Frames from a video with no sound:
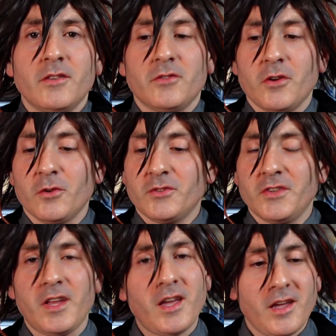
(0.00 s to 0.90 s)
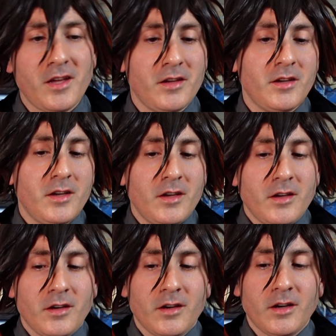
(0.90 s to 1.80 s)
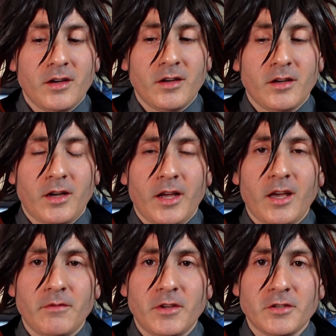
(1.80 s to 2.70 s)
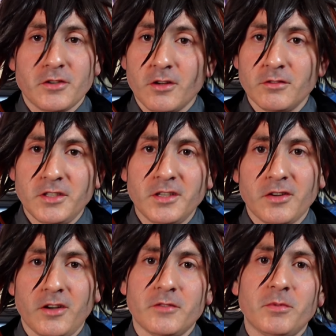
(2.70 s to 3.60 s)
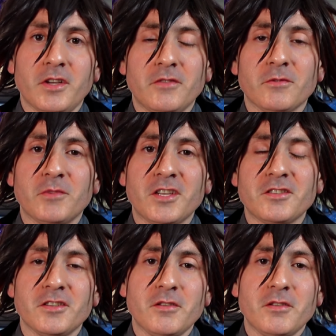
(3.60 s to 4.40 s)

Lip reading: So today, I have a Zhongli cosplay from Genshin